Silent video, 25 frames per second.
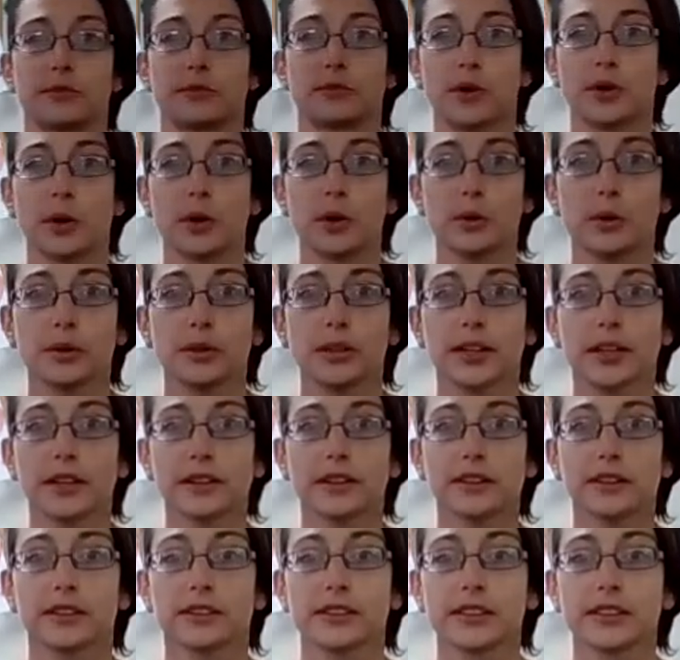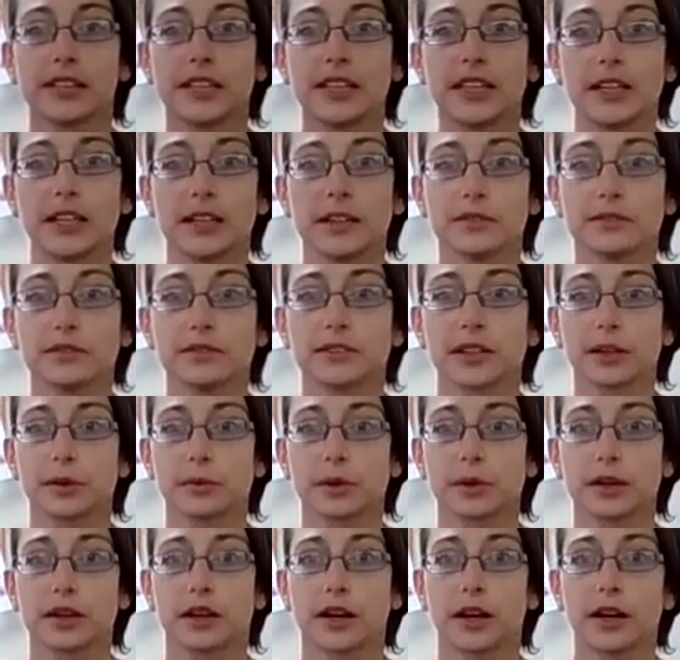faux leather leaves
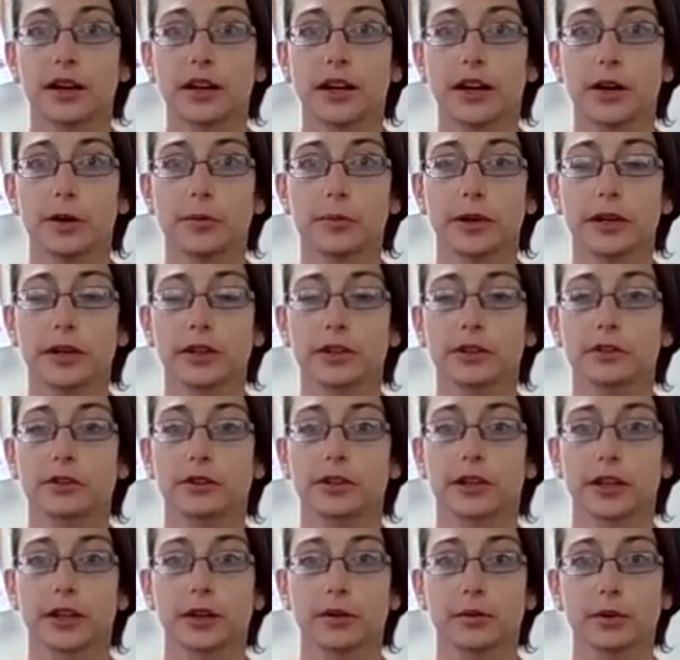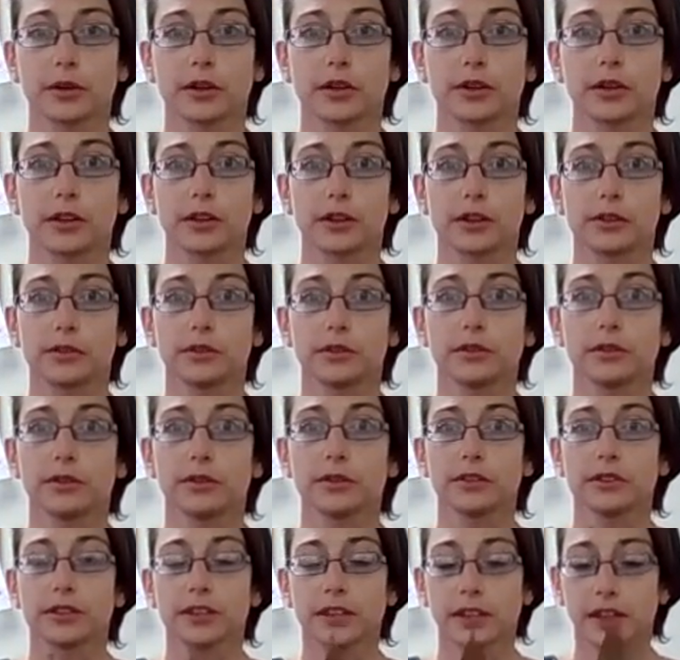that were cut out by the Cricut. We're going to glue
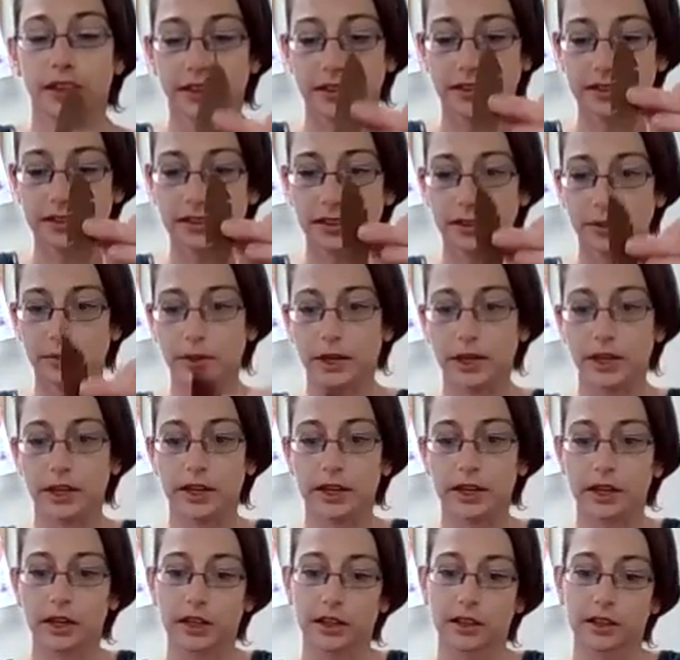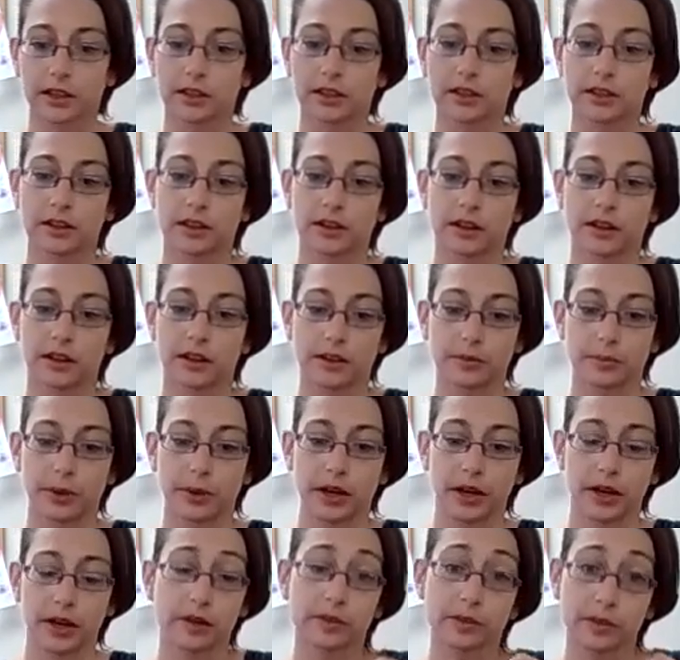those together to make a
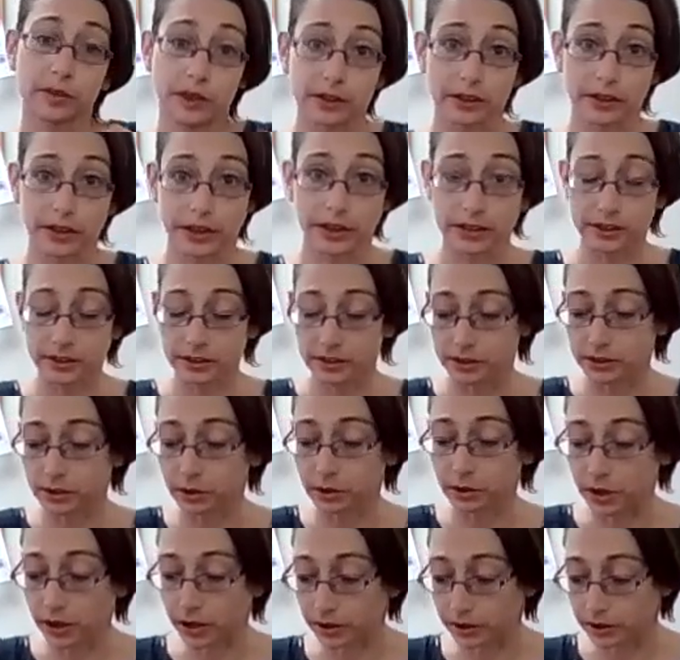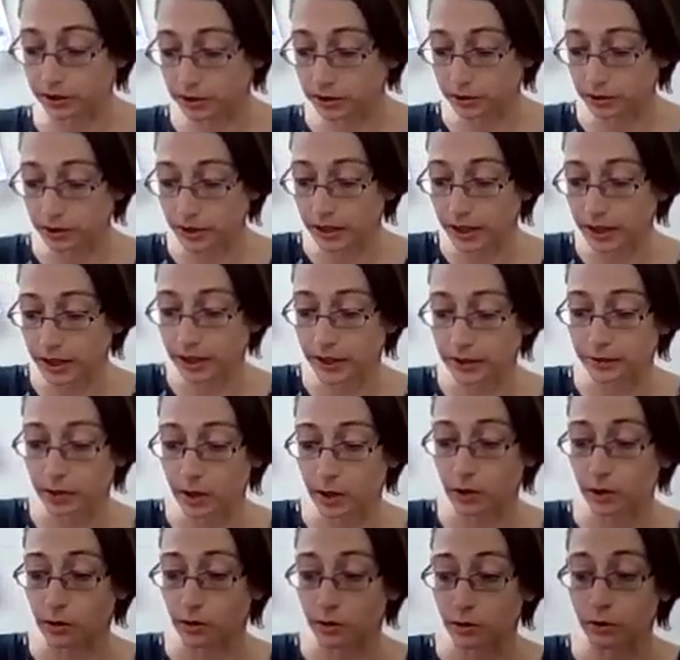pair of earrings. You'll also have
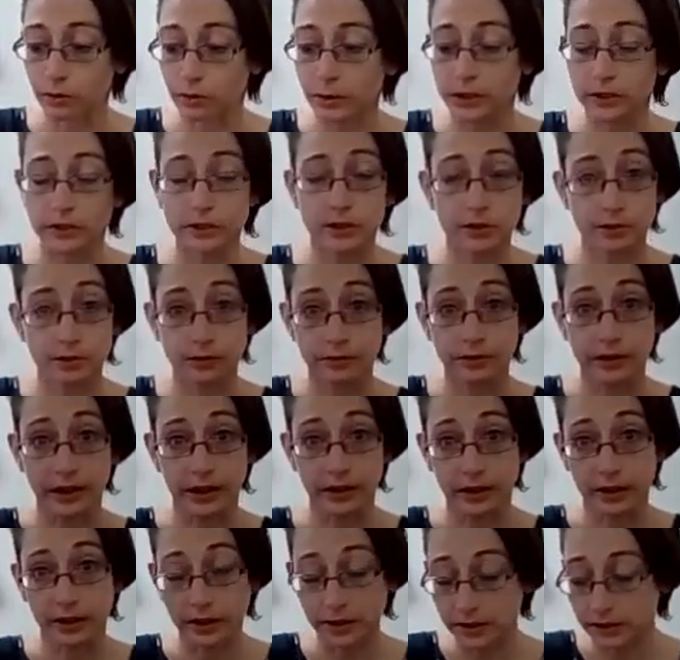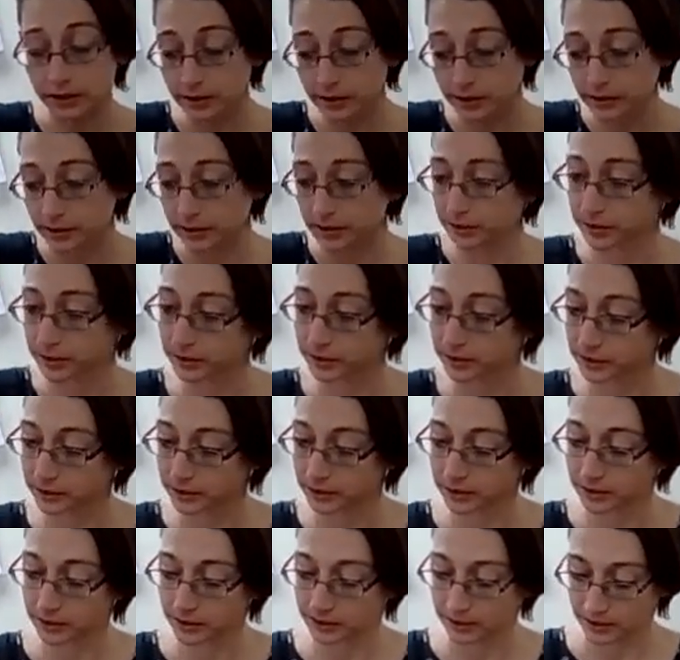a whole bunch of feathers,
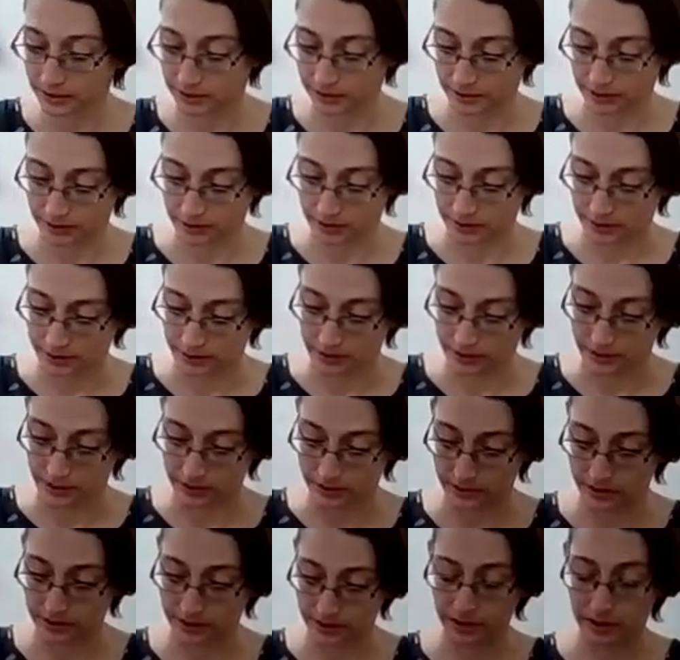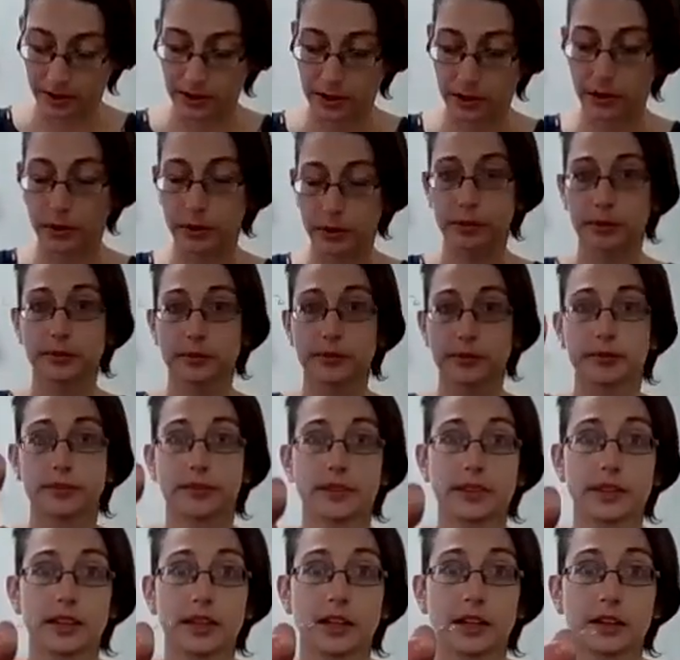some
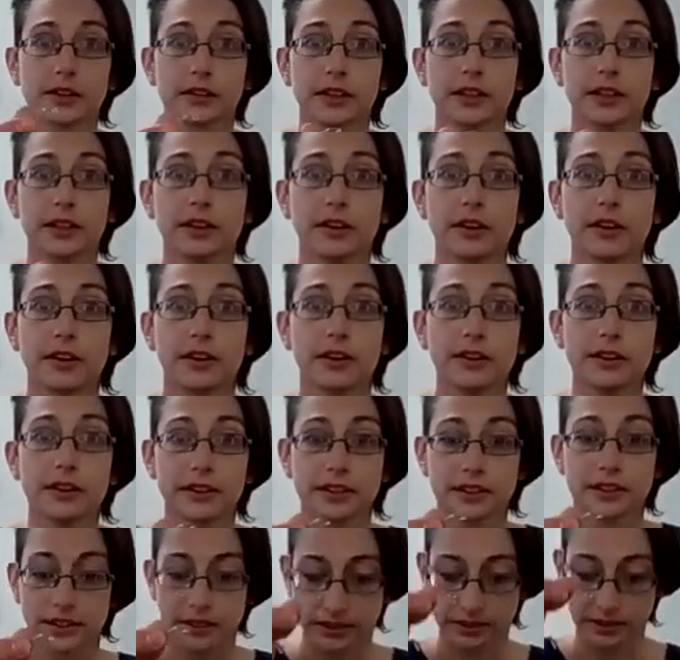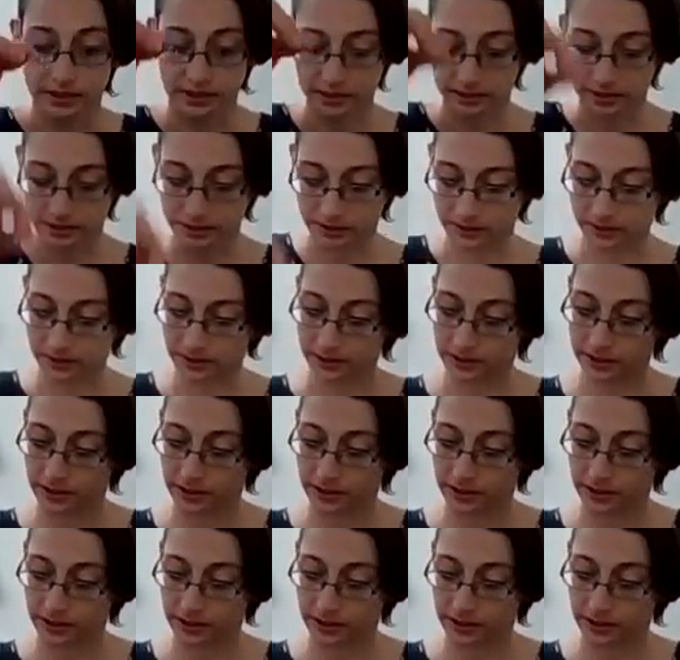earring hooks,